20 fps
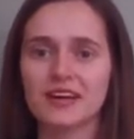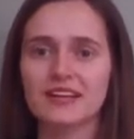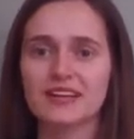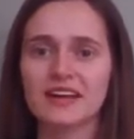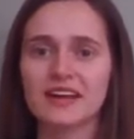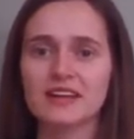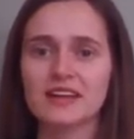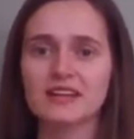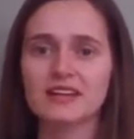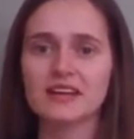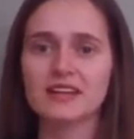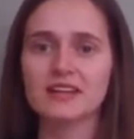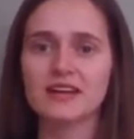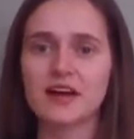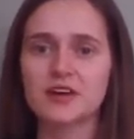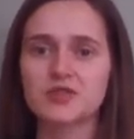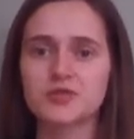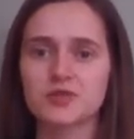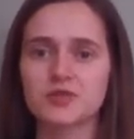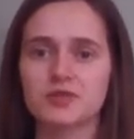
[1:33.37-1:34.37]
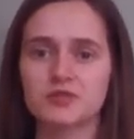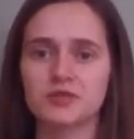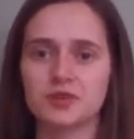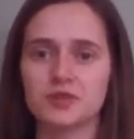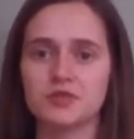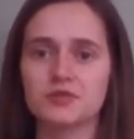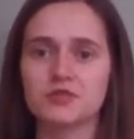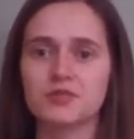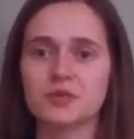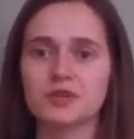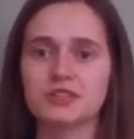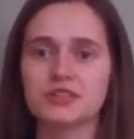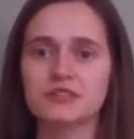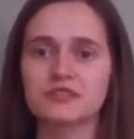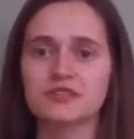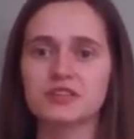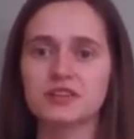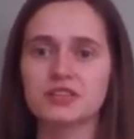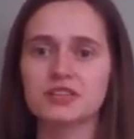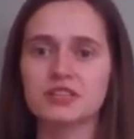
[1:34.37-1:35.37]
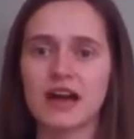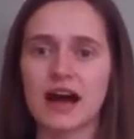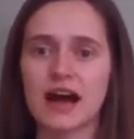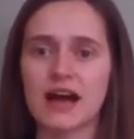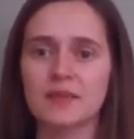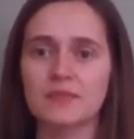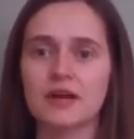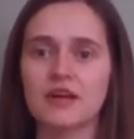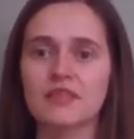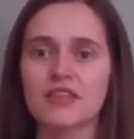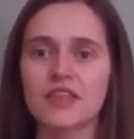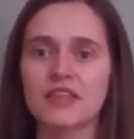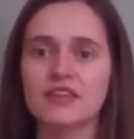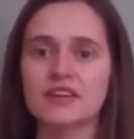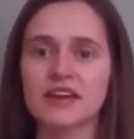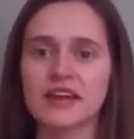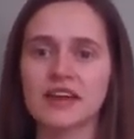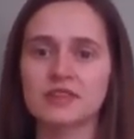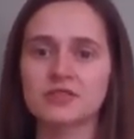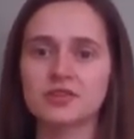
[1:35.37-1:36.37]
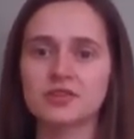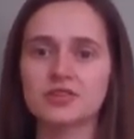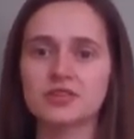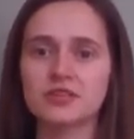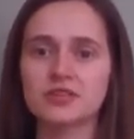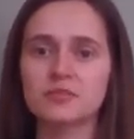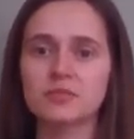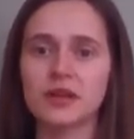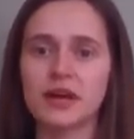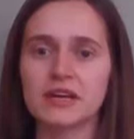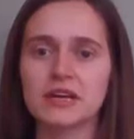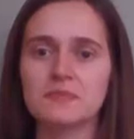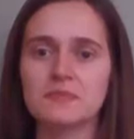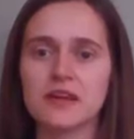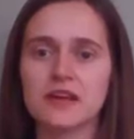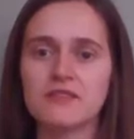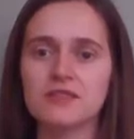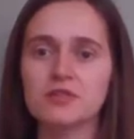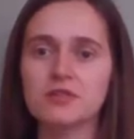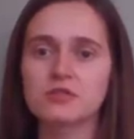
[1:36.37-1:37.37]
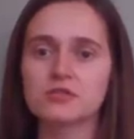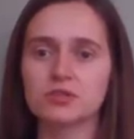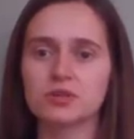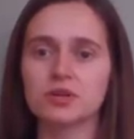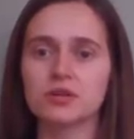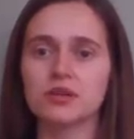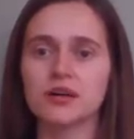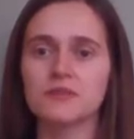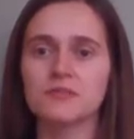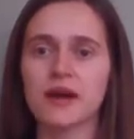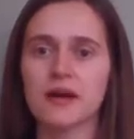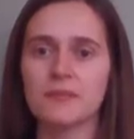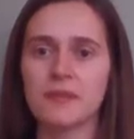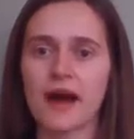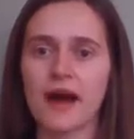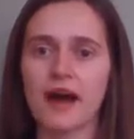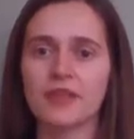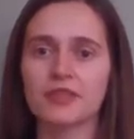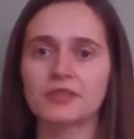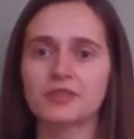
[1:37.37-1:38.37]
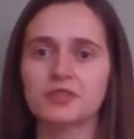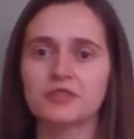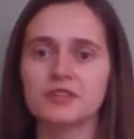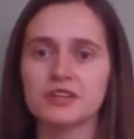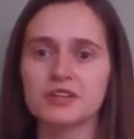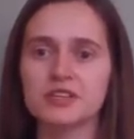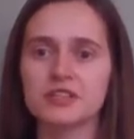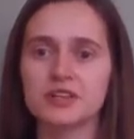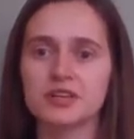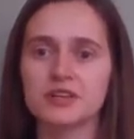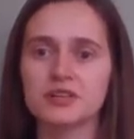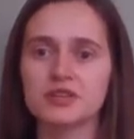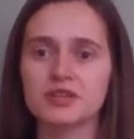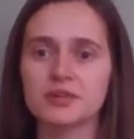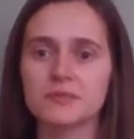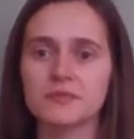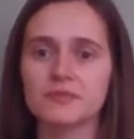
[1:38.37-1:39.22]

Getting in touch with Ruth was the first time that the Cancer Center played a pivotal role in my path through research.